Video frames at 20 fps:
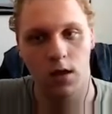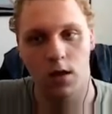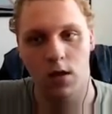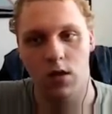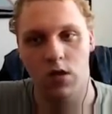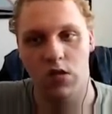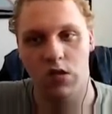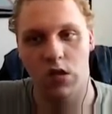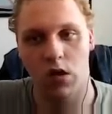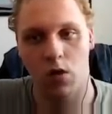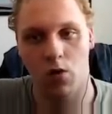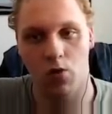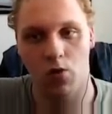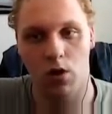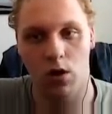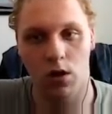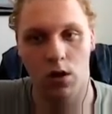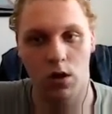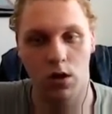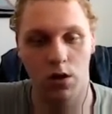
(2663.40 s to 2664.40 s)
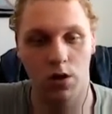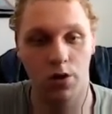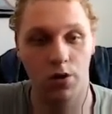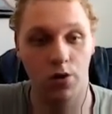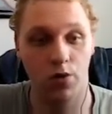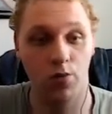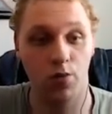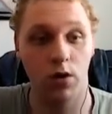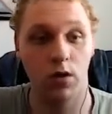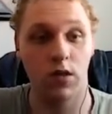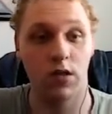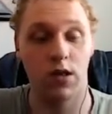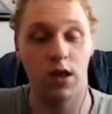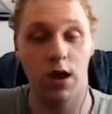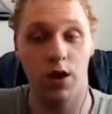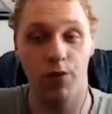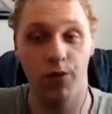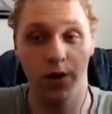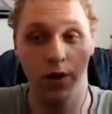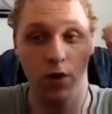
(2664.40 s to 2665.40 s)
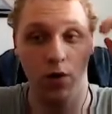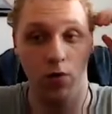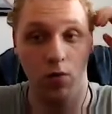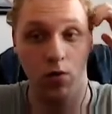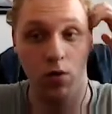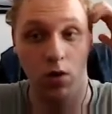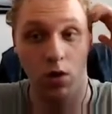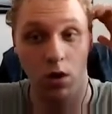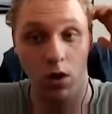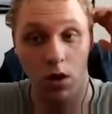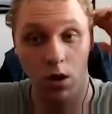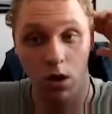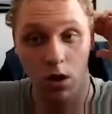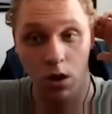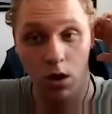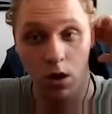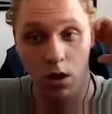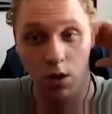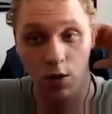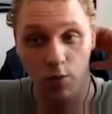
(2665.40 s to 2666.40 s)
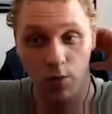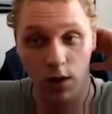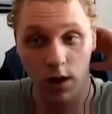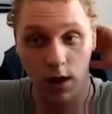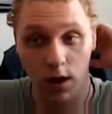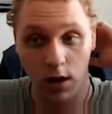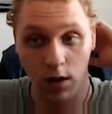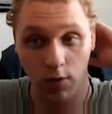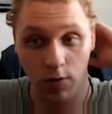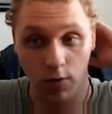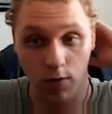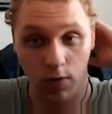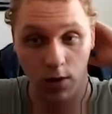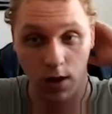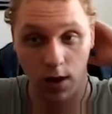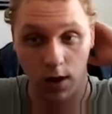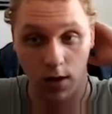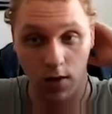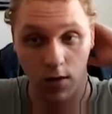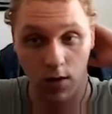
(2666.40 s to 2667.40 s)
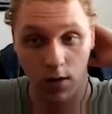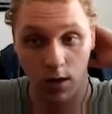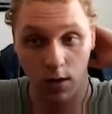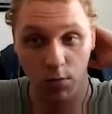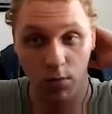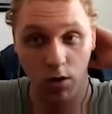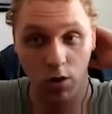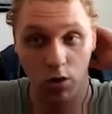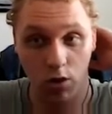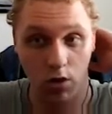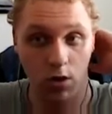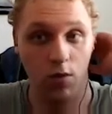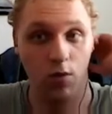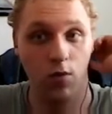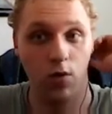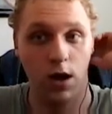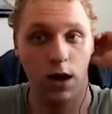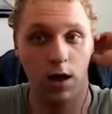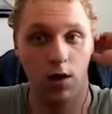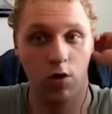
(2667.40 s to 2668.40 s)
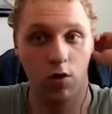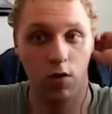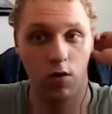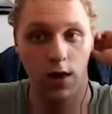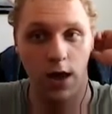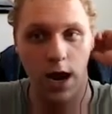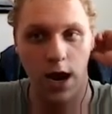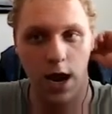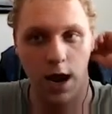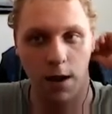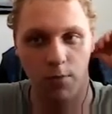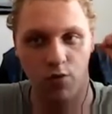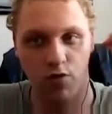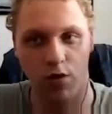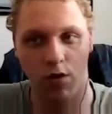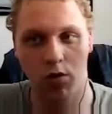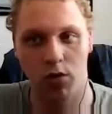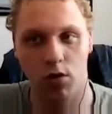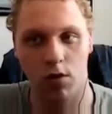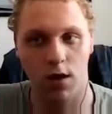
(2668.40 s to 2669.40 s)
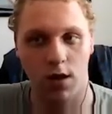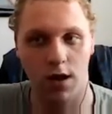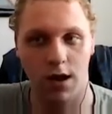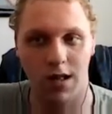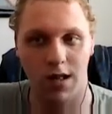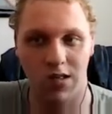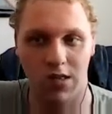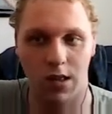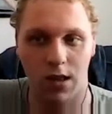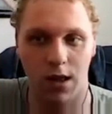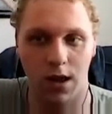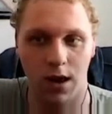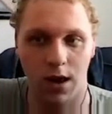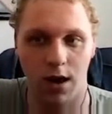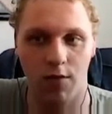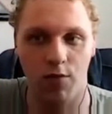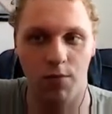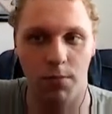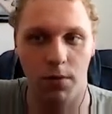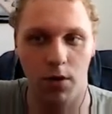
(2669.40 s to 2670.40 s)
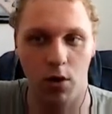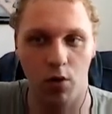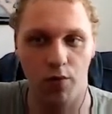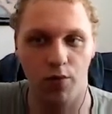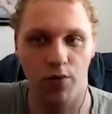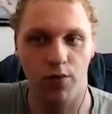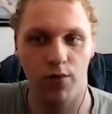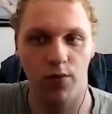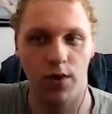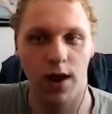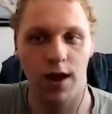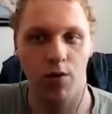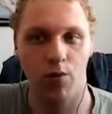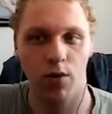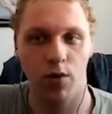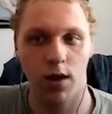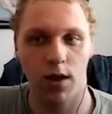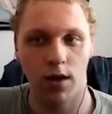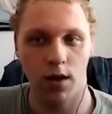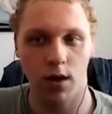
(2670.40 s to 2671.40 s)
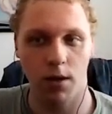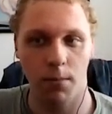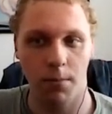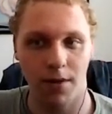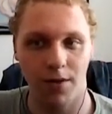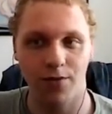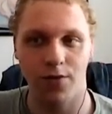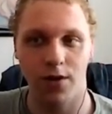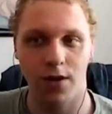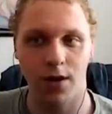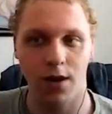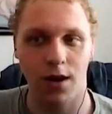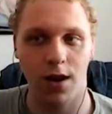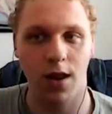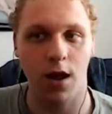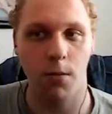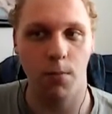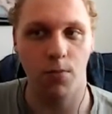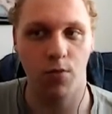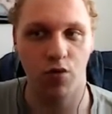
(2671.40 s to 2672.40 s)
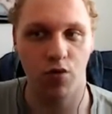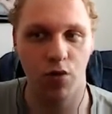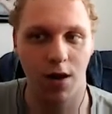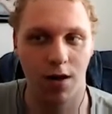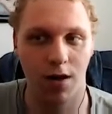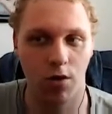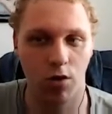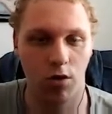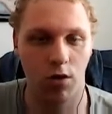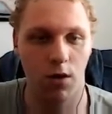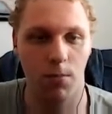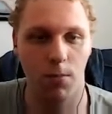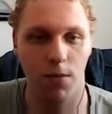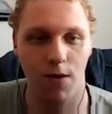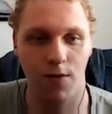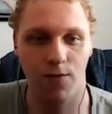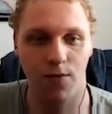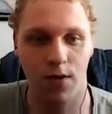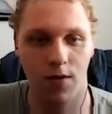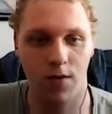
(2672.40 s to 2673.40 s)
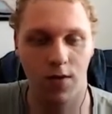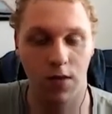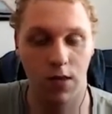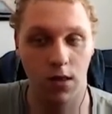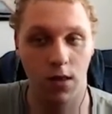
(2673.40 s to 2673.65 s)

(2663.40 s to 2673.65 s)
So, what can we do? We can, in fact, let me show you actually an abstraction class that can have both a regular method and an abstraction method.